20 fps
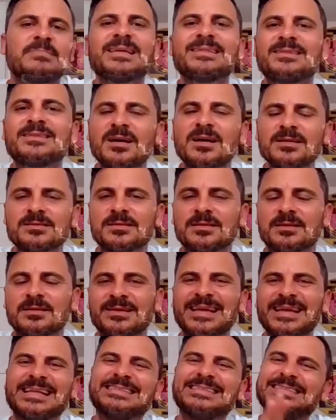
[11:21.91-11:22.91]
it
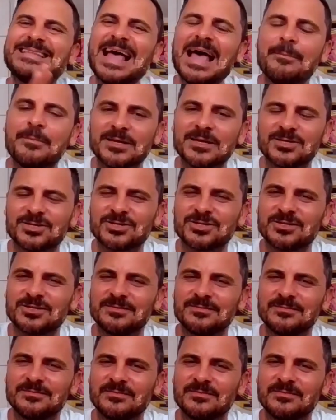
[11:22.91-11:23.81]
doesn't. It's damaged.